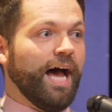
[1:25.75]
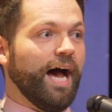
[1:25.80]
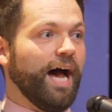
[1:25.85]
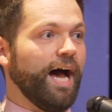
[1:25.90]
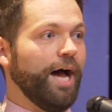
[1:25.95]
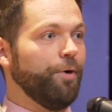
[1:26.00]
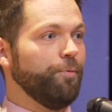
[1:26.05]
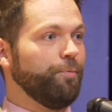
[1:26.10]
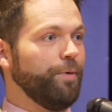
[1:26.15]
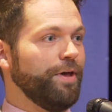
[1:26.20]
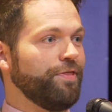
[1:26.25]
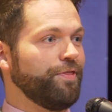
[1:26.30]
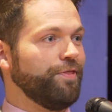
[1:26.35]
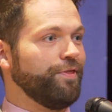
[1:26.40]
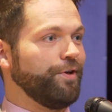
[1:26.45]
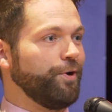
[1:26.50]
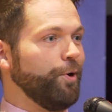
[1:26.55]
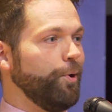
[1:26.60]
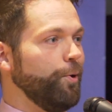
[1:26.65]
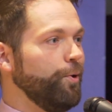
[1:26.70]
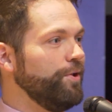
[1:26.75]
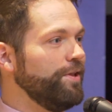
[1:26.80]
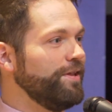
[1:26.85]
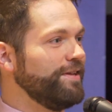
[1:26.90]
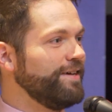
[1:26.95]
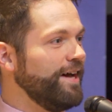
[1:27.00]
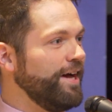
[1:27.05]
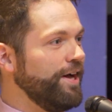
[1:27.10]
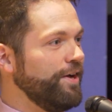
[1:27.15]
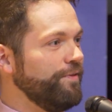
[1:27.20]
uh, with the
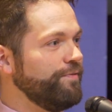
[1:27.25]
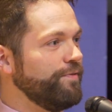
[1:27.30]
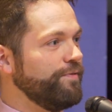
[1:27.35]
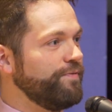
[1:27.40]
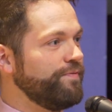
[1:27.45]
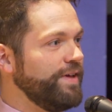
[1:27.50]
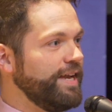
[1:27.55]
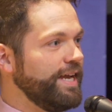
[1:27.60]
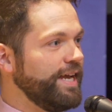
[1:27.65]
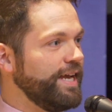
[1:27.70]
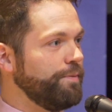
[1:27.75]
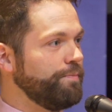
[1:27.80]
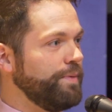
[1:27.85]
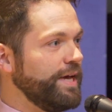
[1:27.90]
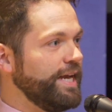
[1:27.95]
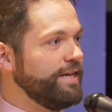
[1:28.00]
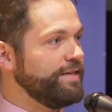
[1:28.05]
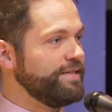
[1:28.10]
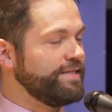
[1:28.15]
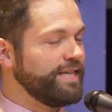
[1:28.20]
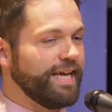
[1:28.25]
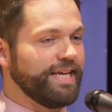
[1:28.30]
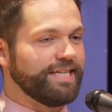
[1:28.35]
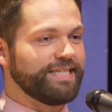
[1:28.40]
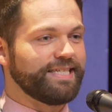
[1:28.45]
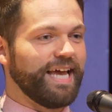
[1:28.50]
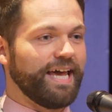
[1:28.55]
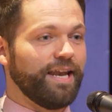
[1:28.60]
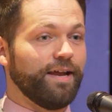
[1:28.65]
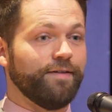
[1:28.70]
goal of fitting, but is a
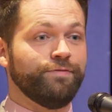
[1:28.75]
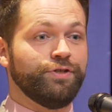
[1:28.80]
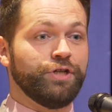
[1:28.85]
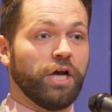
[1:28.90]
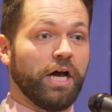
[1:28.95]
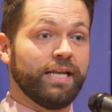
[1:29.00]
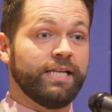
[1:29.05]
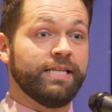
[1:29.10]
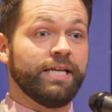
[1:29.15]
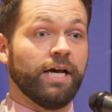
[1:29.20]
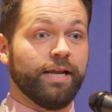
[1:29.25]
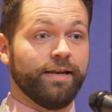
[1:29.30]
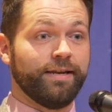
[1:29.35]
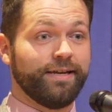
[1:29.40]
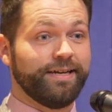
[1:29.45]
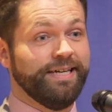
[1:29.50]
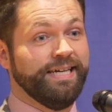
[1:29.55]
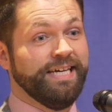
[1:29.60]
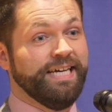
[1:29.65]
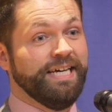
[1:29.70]
set of John Donne